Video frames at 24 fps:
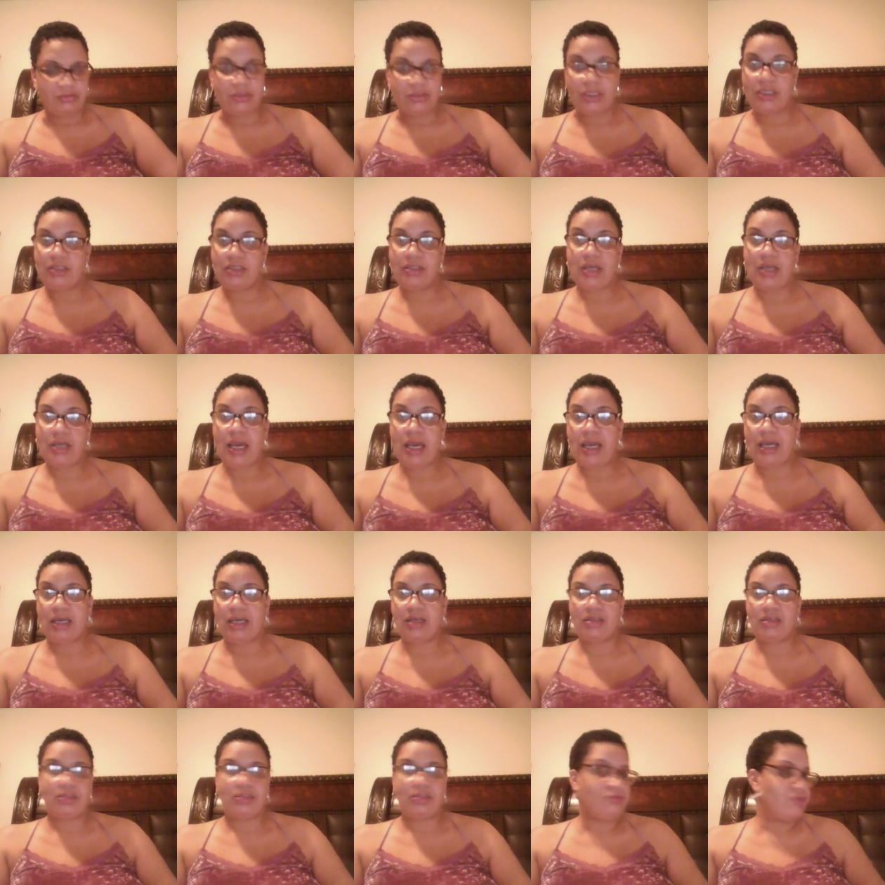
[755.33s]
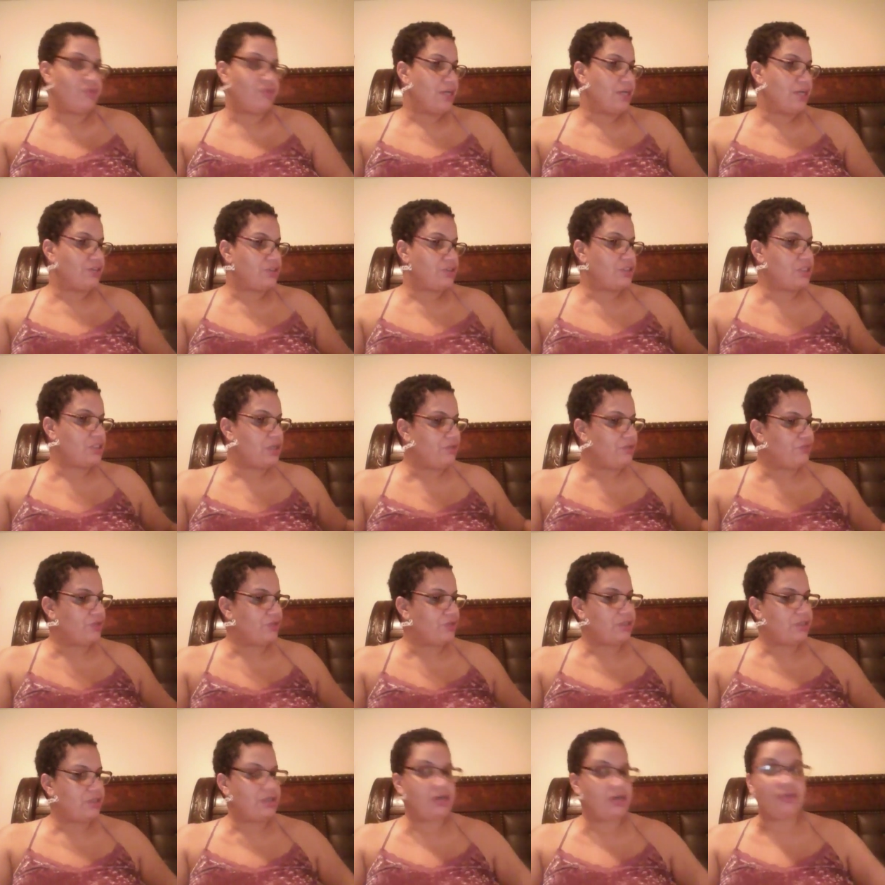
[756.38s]
and hey, you've had your
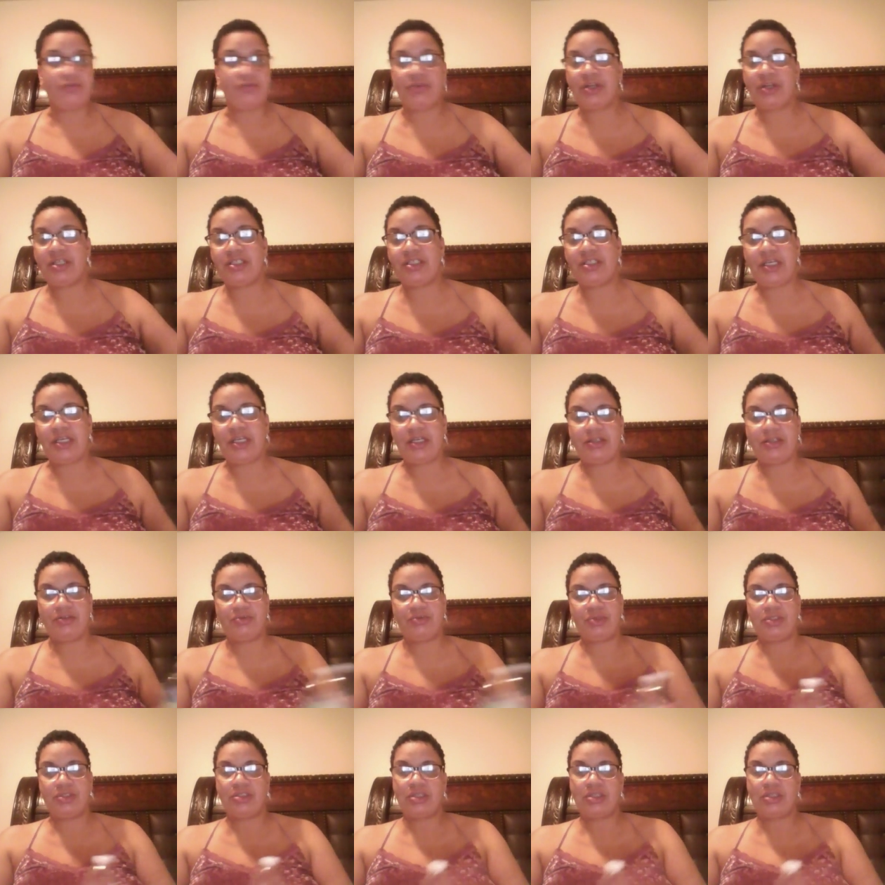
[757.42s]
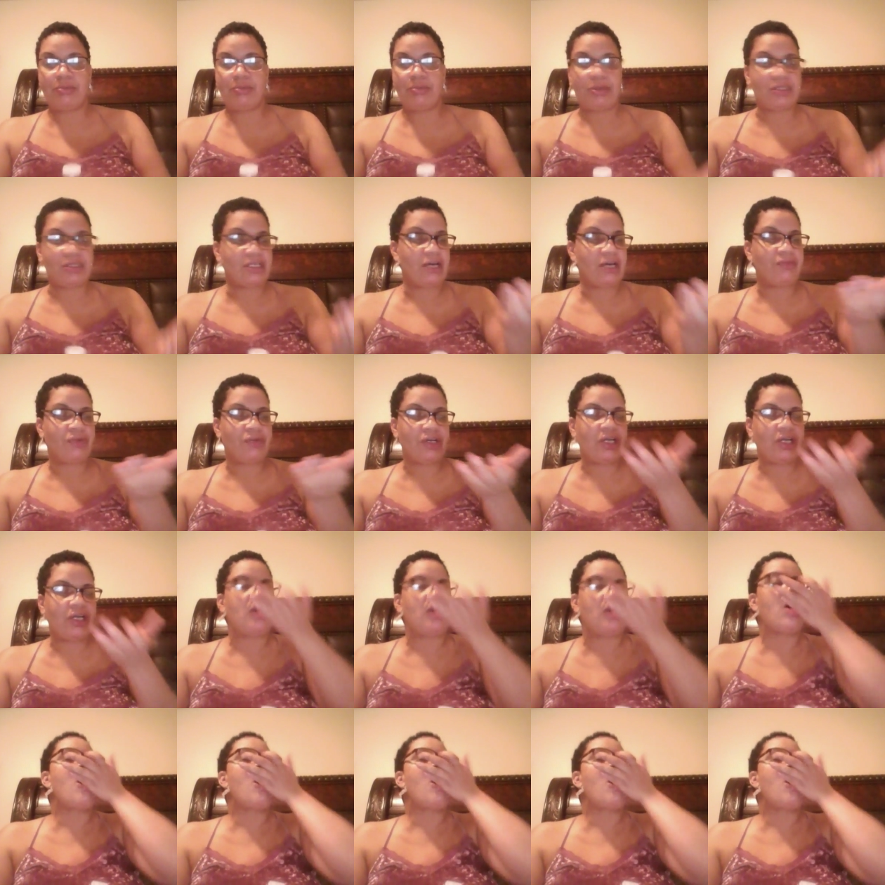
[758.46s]
serving of green tea, which I'm about to have right now.